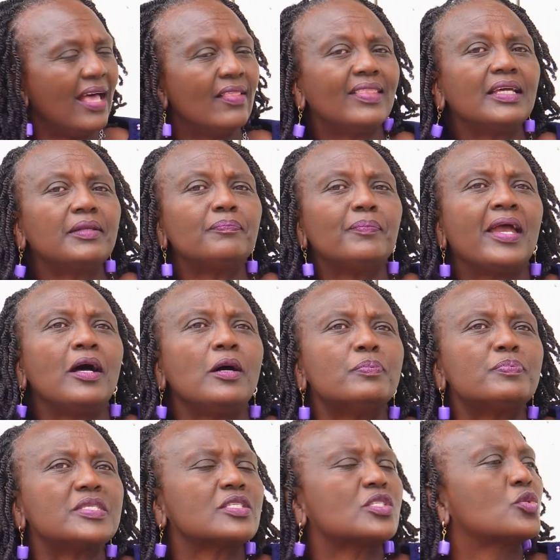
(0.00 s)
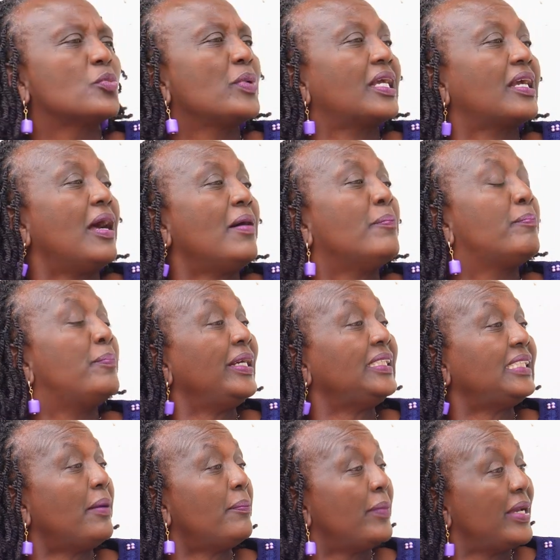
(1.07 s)
And that helps us to become
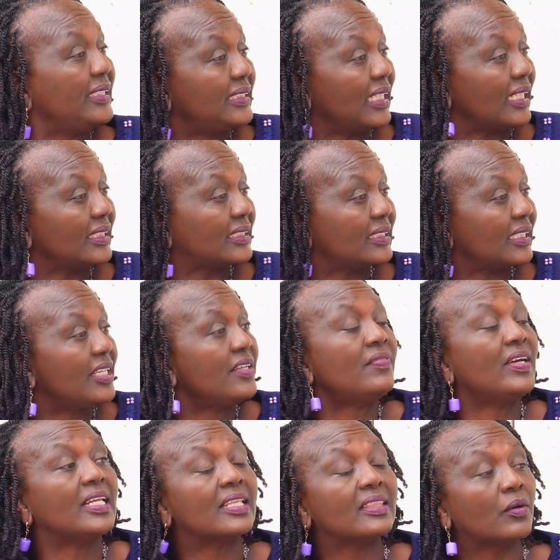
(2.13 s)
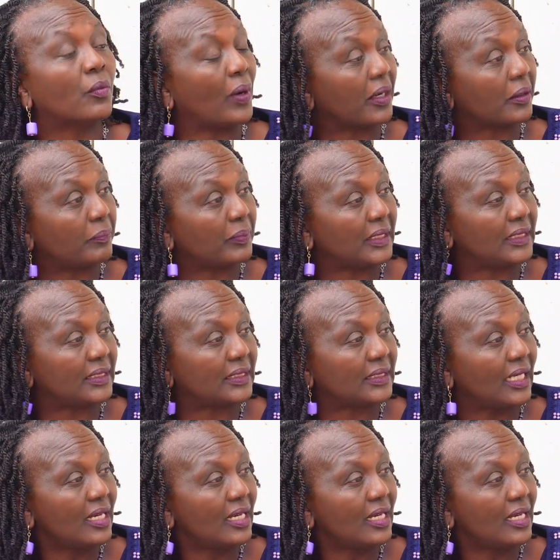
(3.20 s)
better mentors, even at the workplace.